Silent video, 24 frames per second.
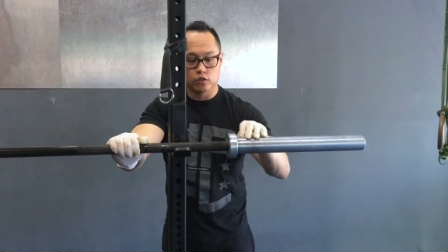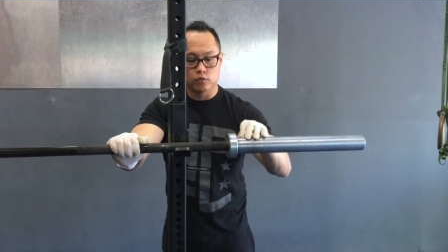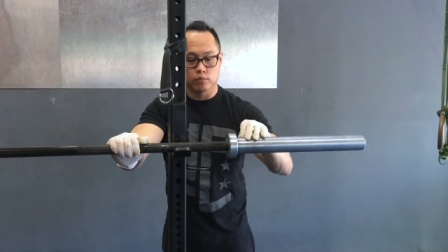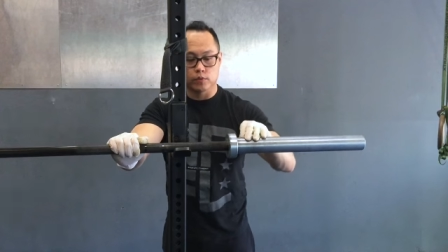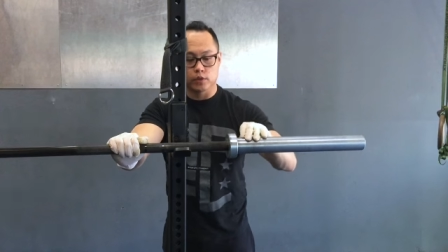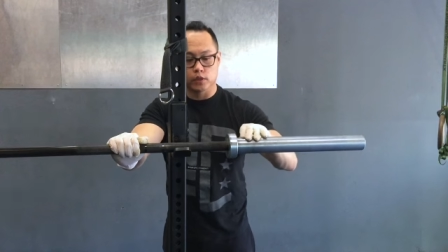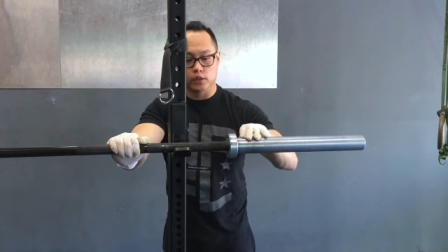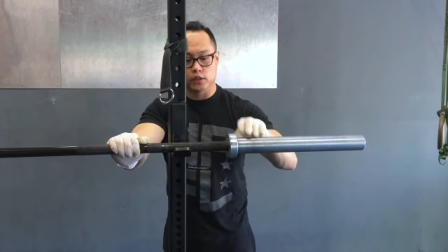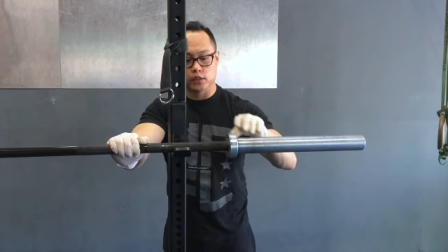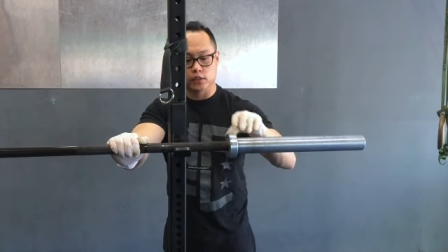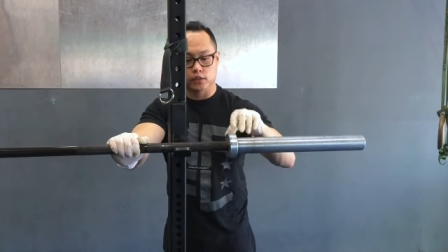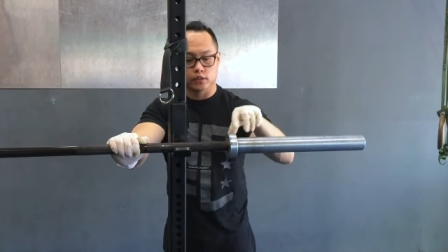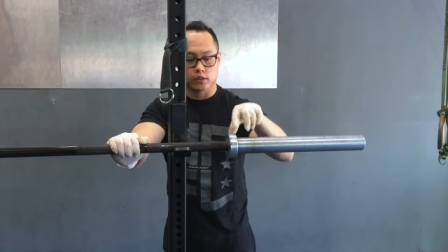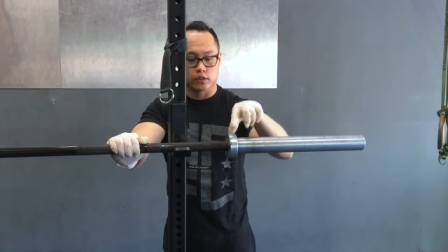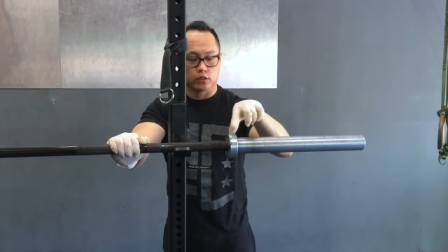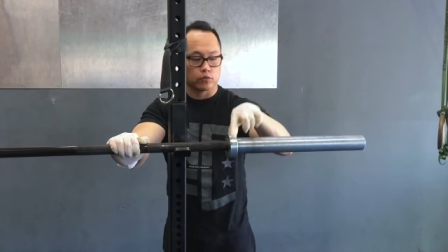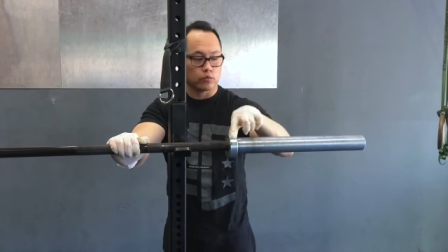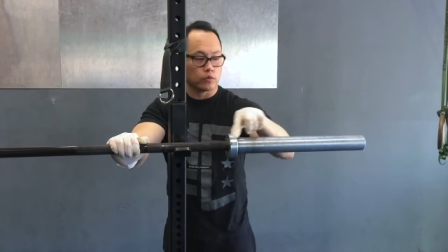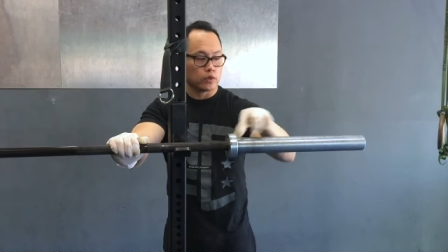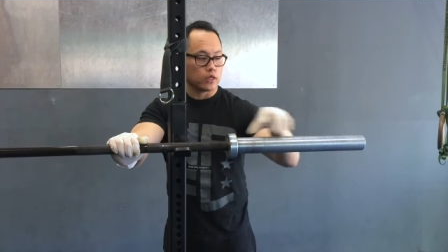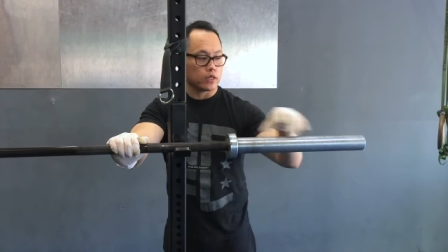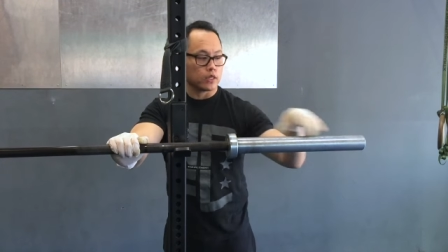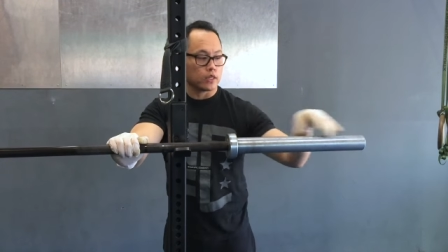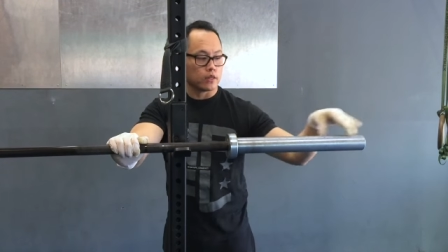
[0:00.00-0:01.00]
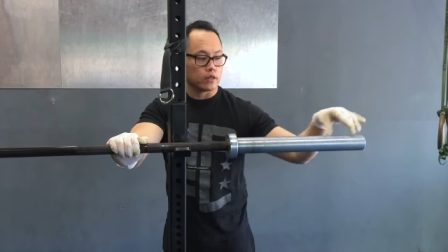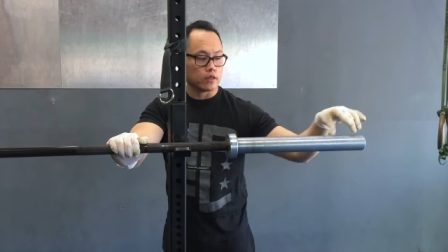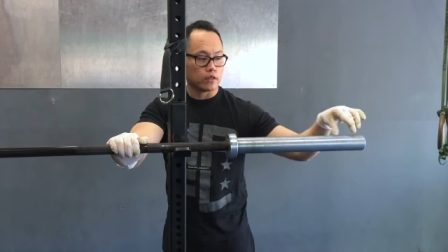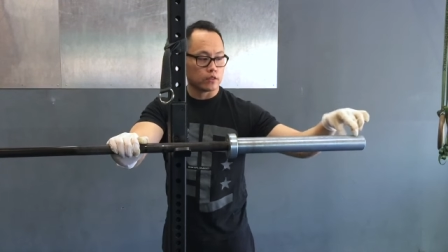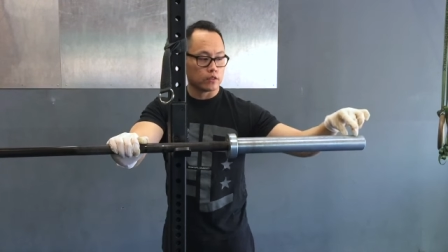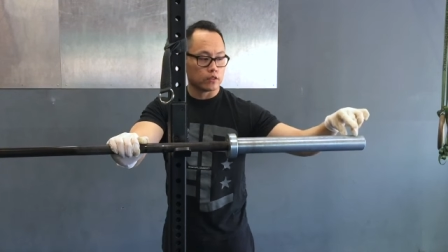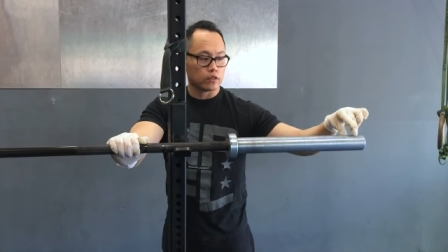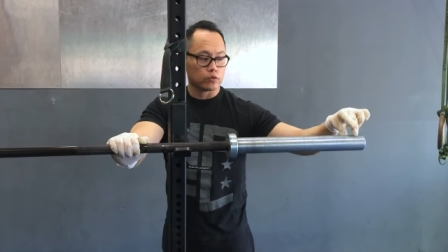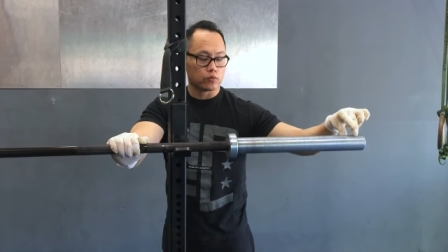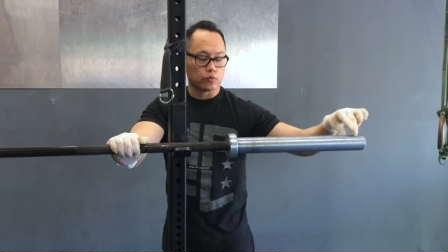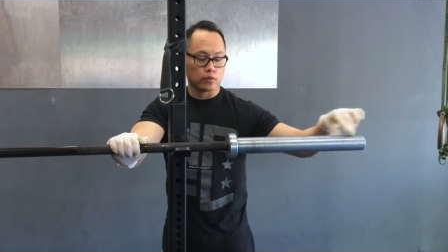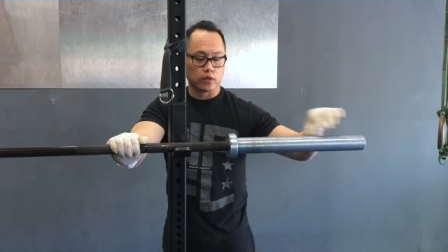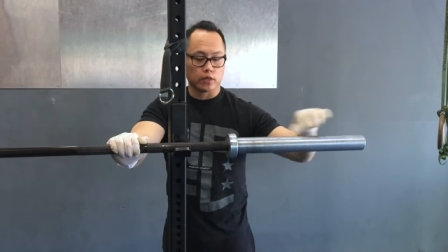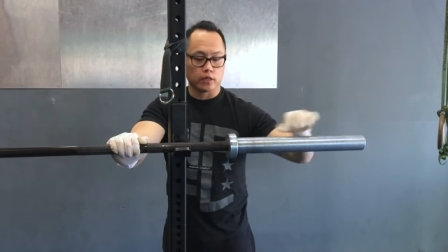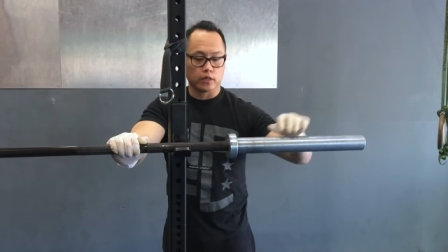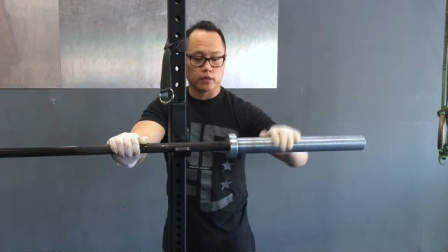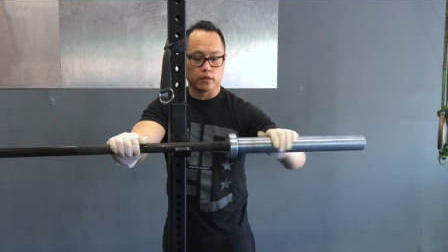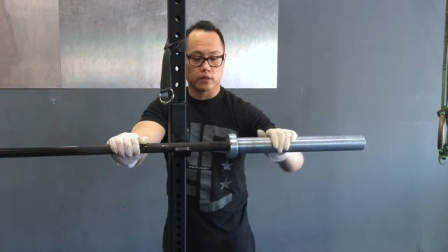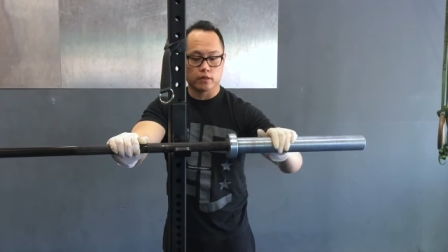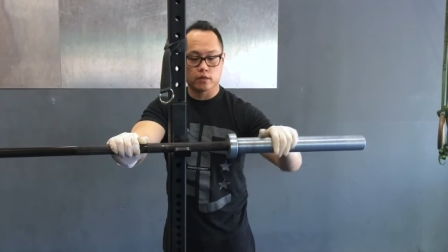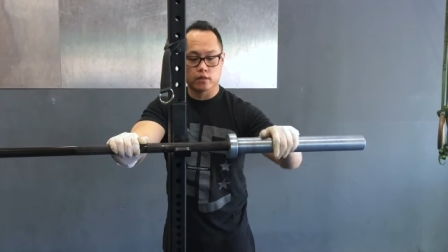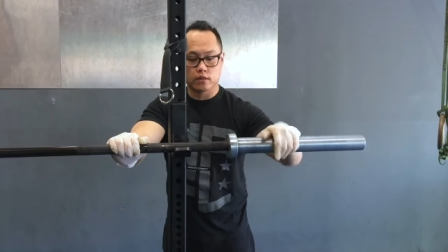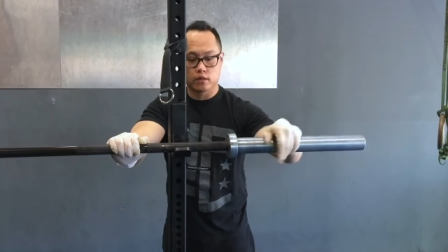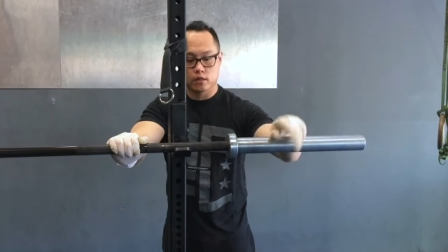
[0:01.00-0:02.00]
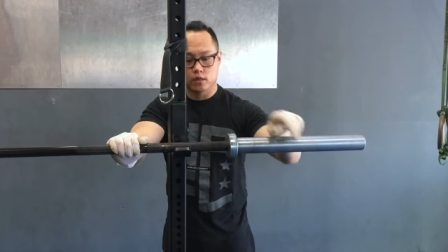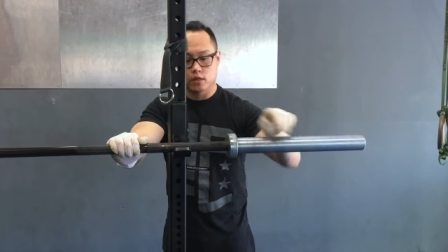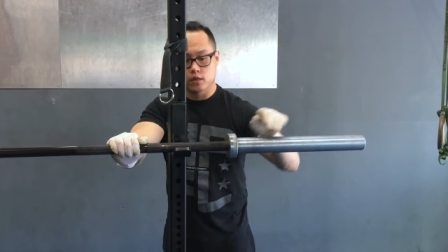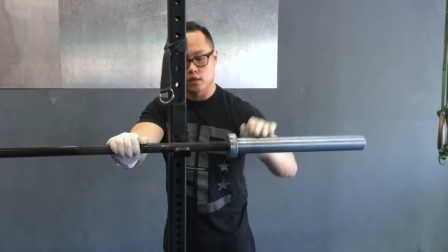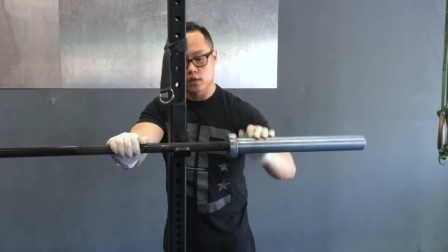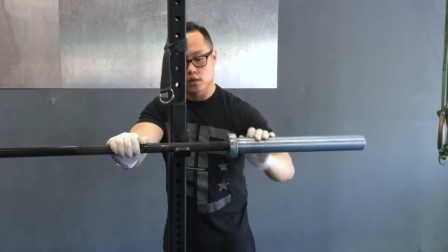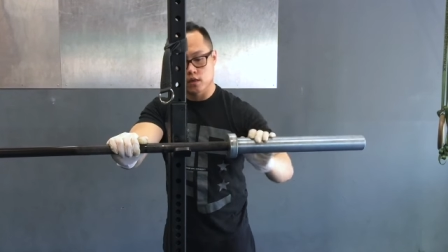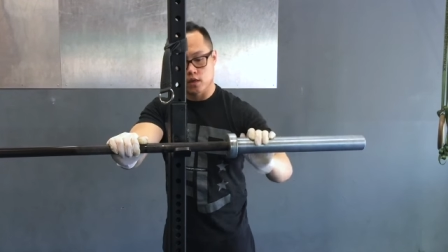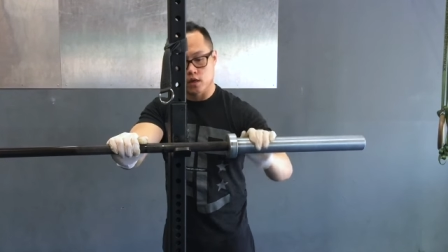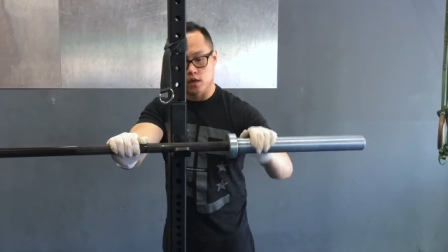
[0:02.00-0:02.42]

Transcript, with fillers: two bushings, there's one here and there's one here.